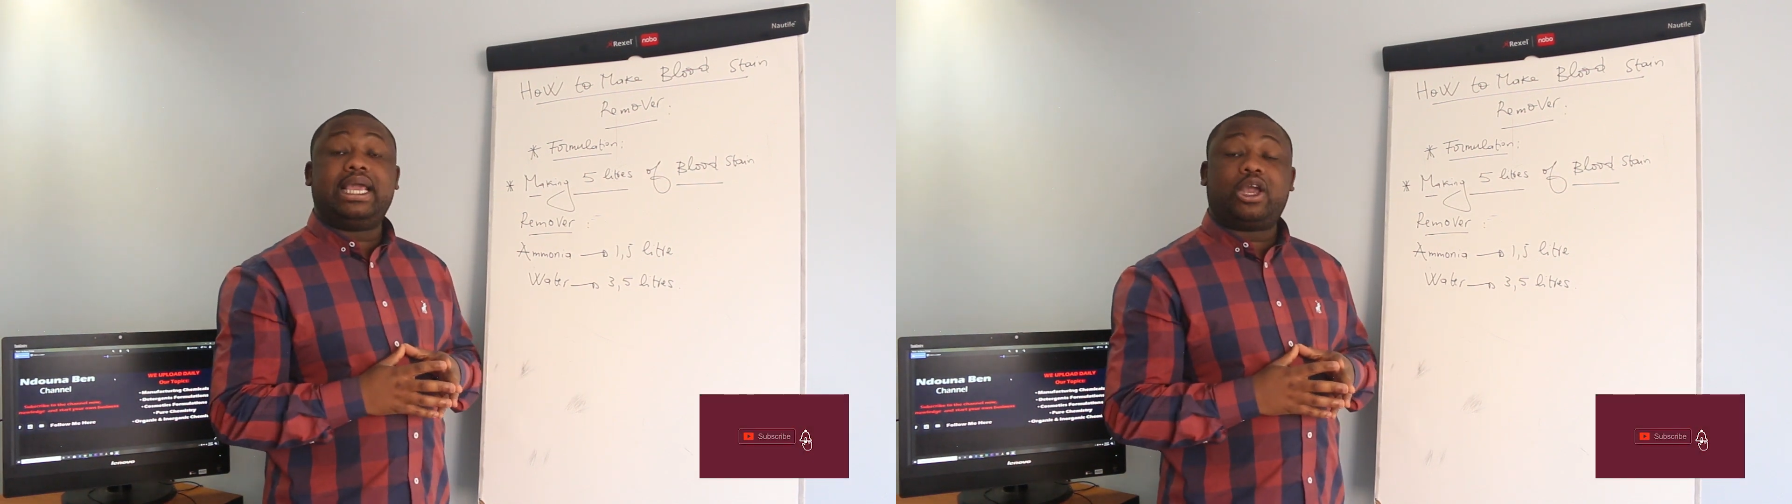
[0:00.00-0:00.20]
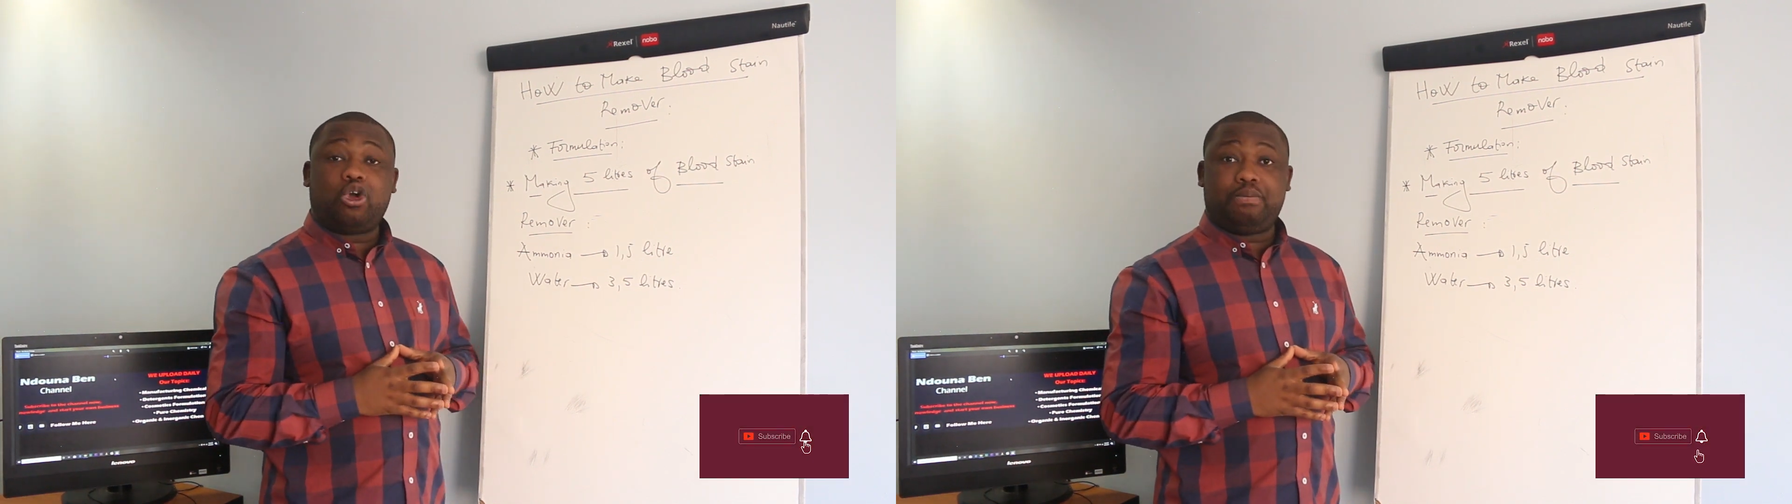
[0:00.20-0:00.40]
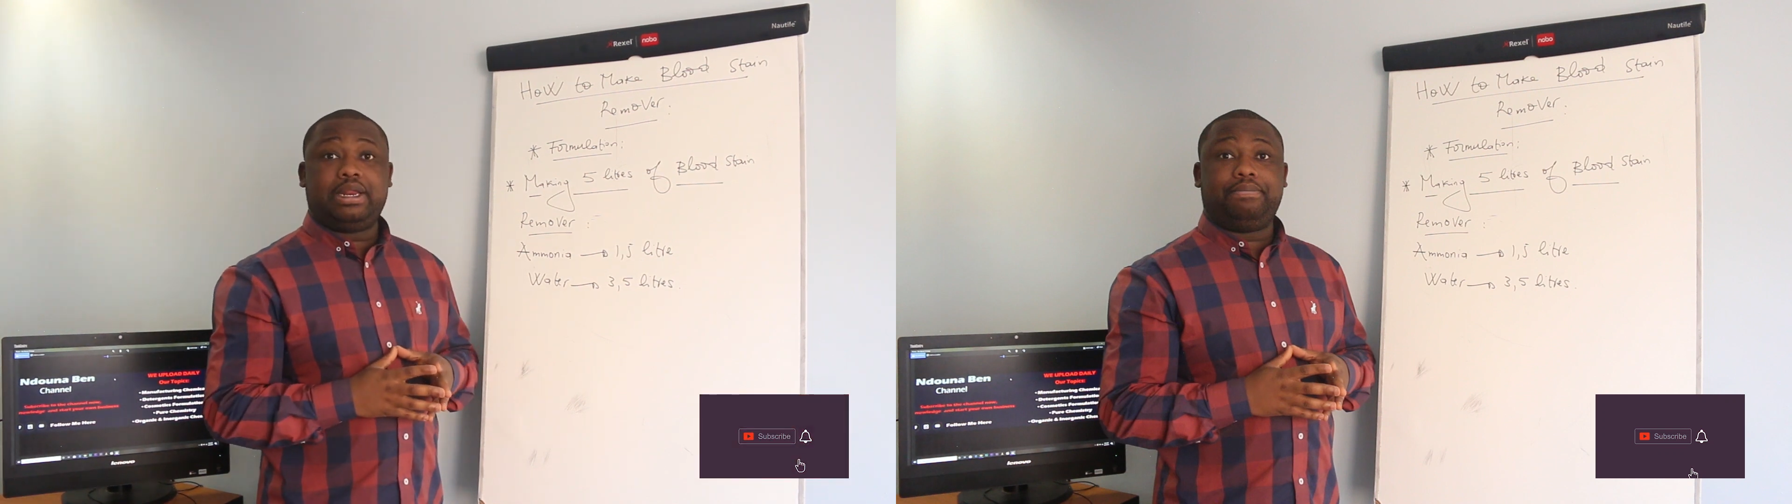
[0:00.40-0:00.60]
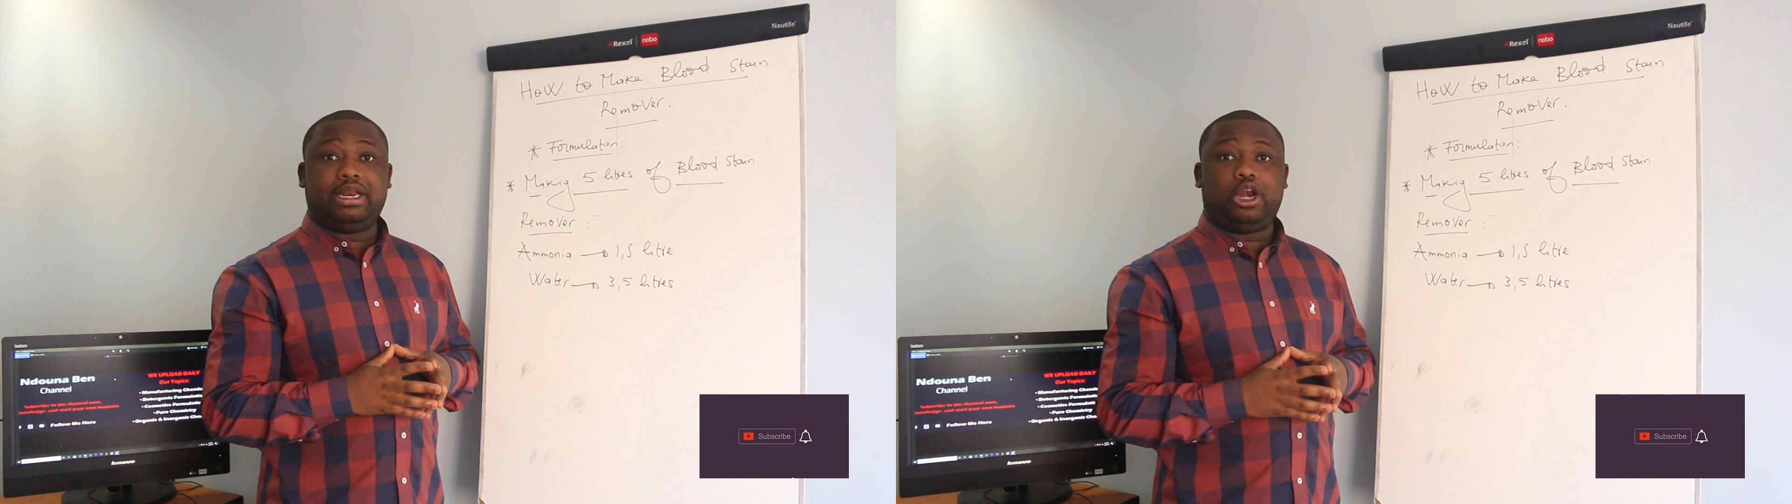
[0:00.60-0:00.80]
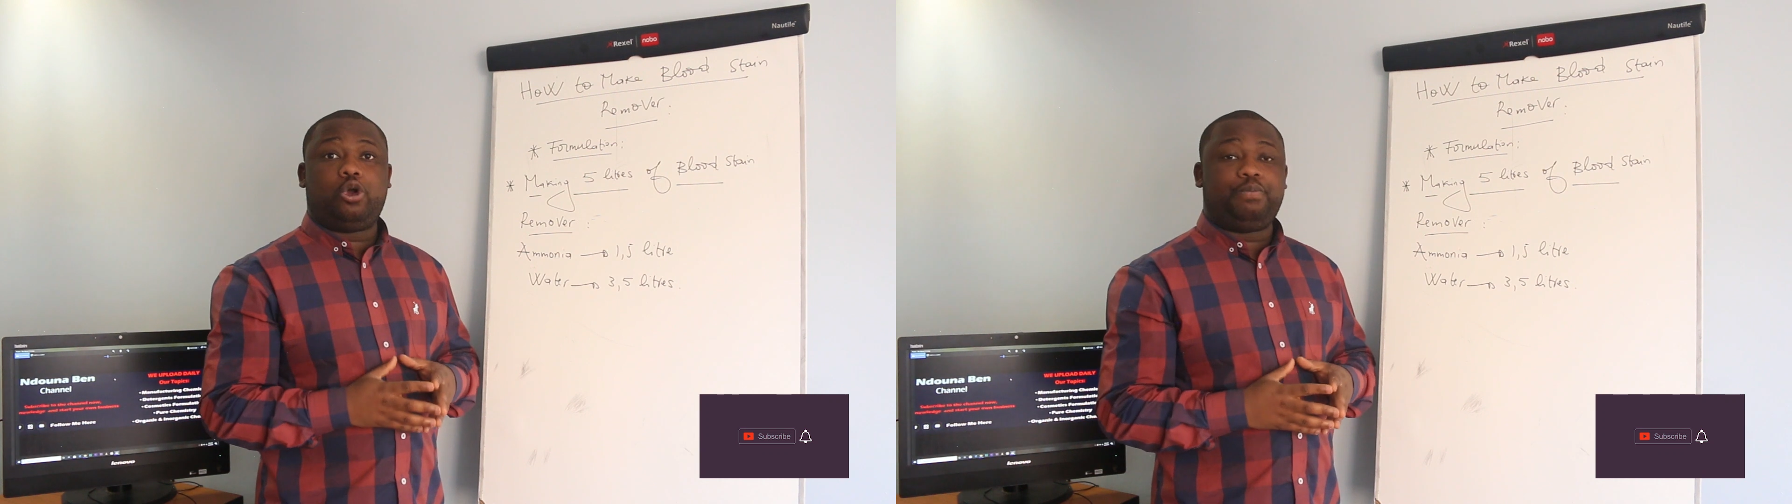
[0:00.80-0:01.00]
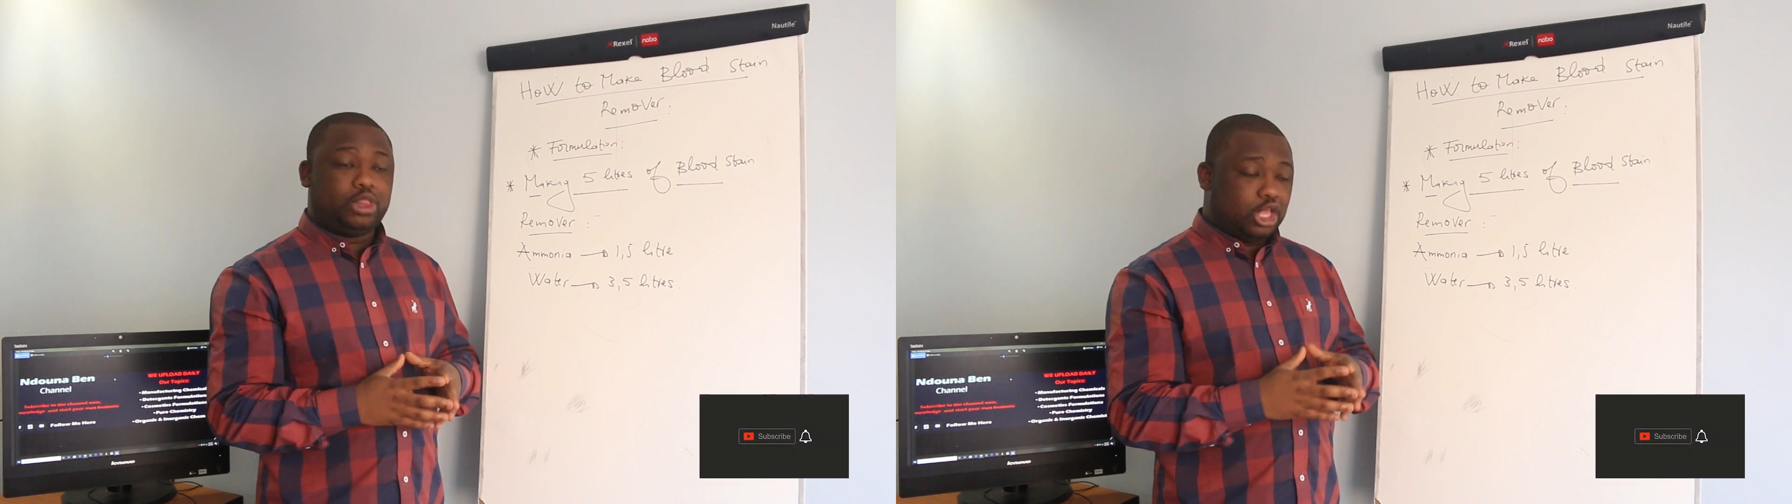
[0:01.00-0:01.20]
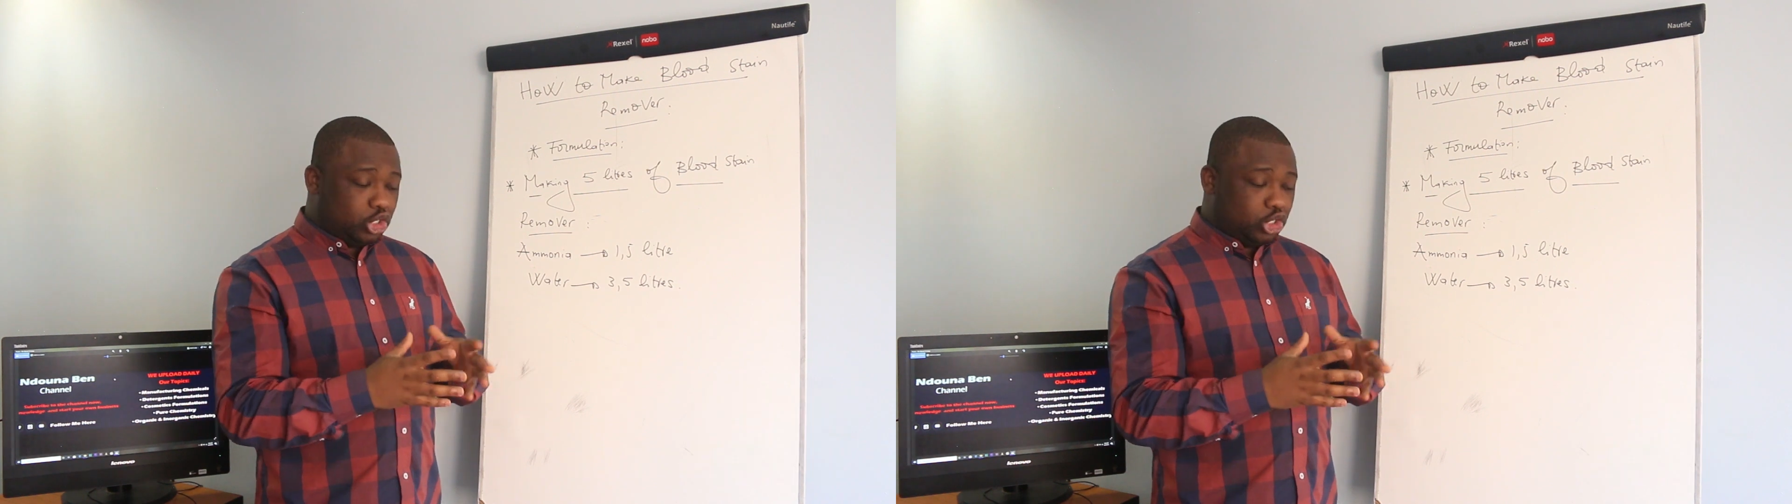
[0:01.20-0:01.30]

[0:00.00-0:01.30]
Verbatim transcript: a comment below.